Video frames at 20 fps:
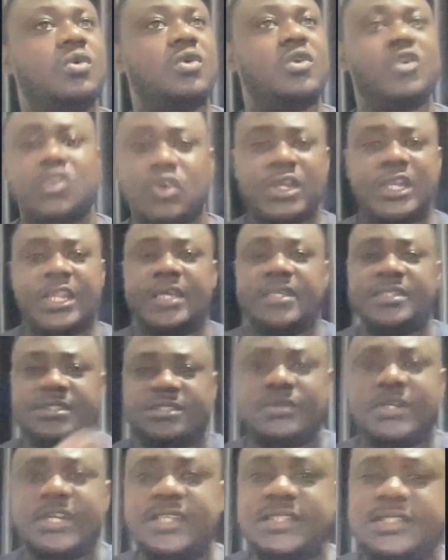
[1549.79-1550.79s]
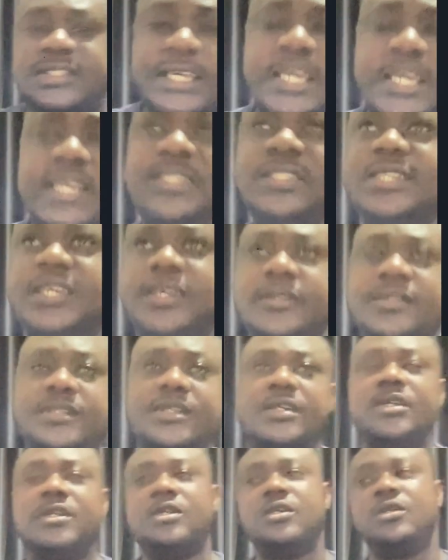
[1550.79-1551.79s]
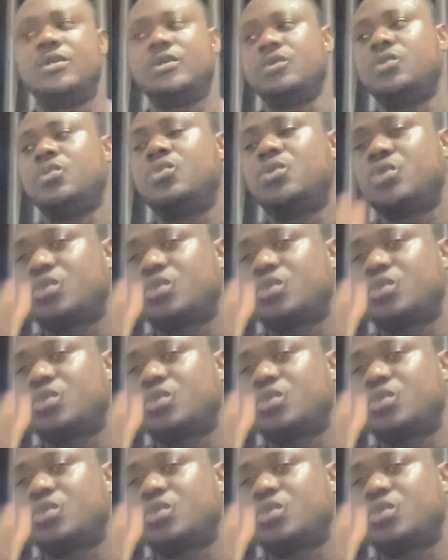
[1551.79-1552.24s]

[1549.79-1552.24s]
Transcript: crawlers, right? Like I said, Google